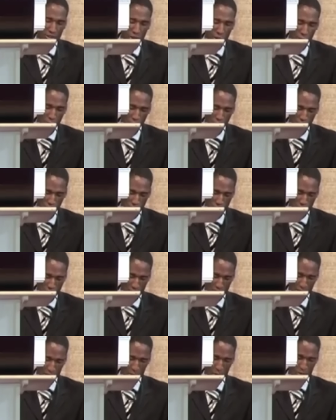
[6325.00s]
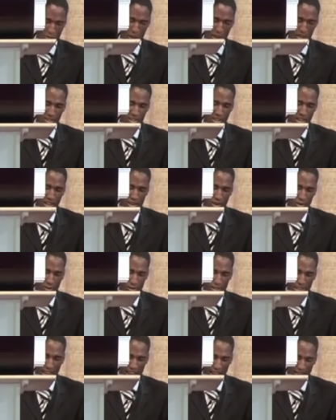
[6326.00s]
know without a shadow of
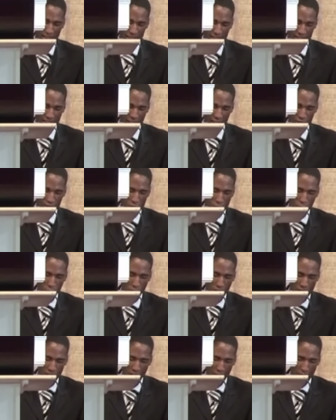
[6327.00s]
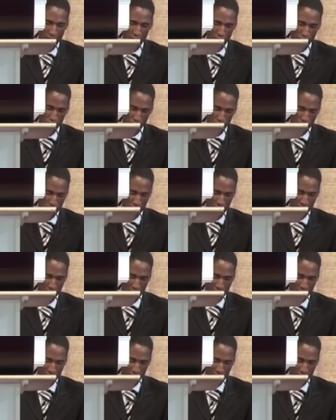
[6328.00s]
a doubt that you are coming soon.